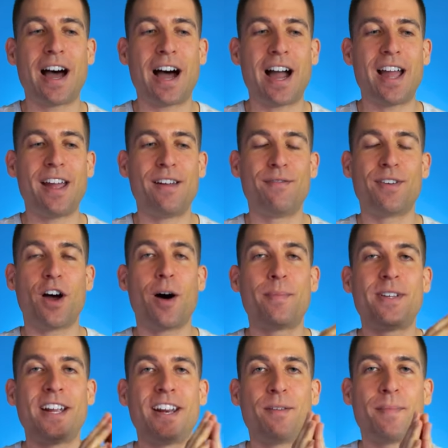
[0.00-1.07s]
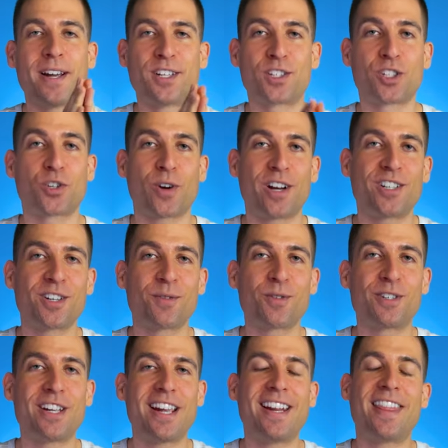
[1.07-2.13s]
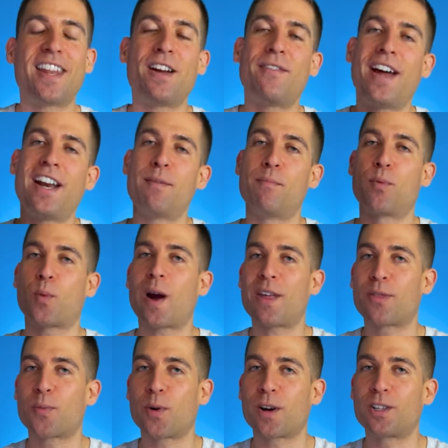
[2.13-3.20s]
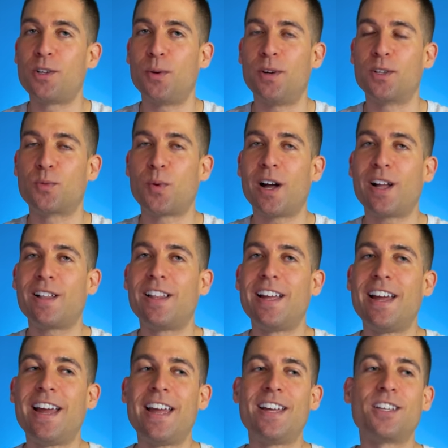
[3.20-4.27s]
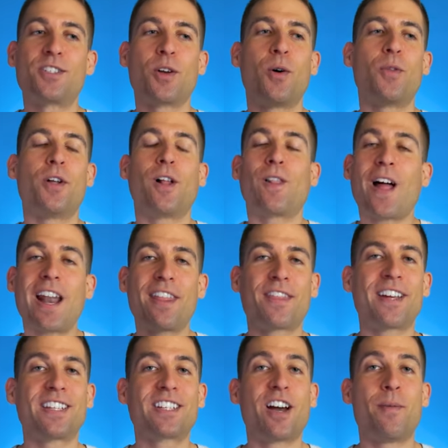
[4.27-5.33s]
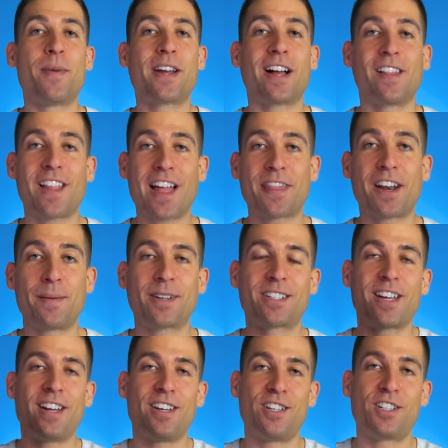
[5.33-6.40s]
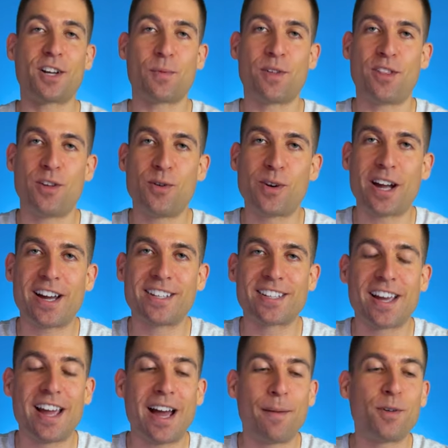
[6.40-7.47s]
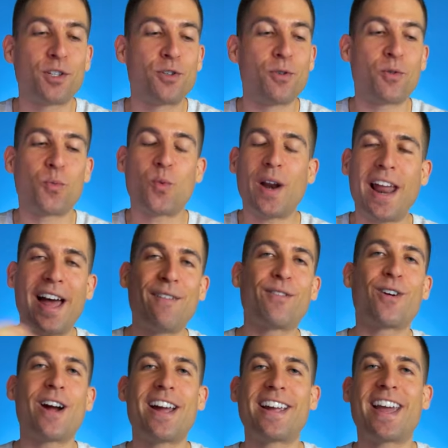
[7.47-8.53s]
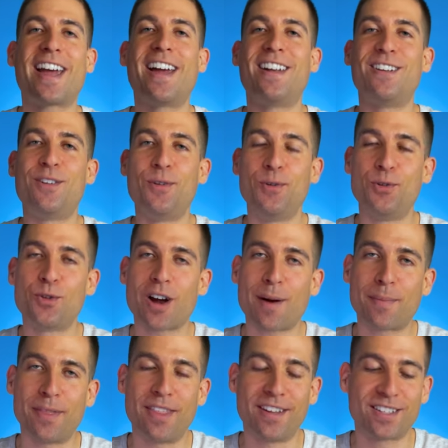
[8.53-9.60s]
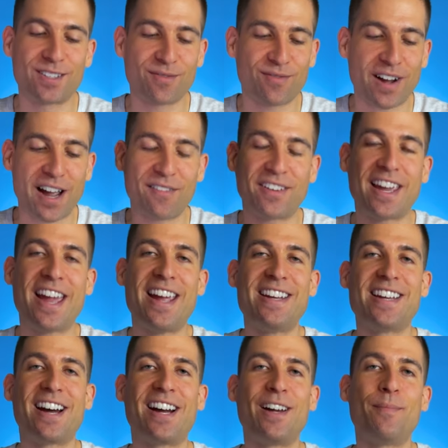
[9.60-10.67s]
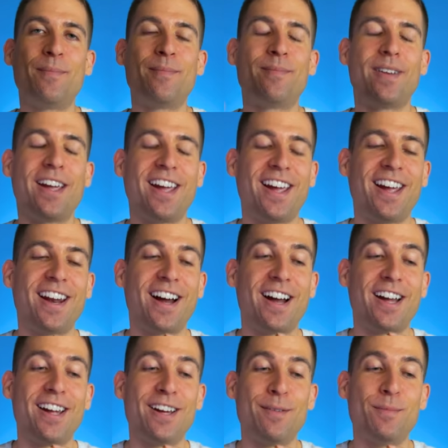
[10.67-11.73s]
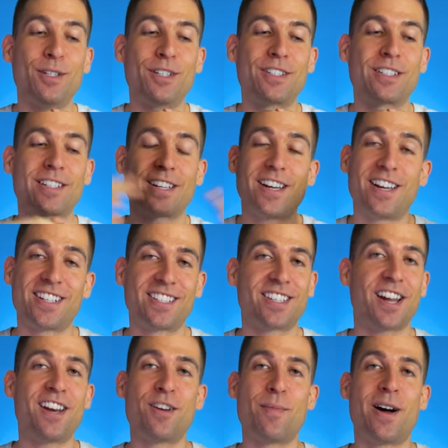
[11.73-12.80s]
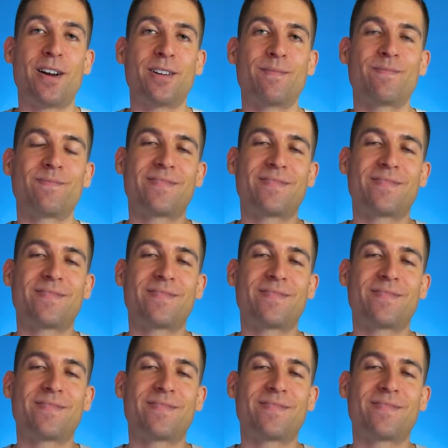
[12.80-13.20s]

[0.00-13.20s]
I've updated my stretching routine and then I've added breath work to it as well. So, a lot of things coming, a lot that I'm excited to share with you guys. I'm just doing whatever I can to drop this 5K time, and I am just excited about it.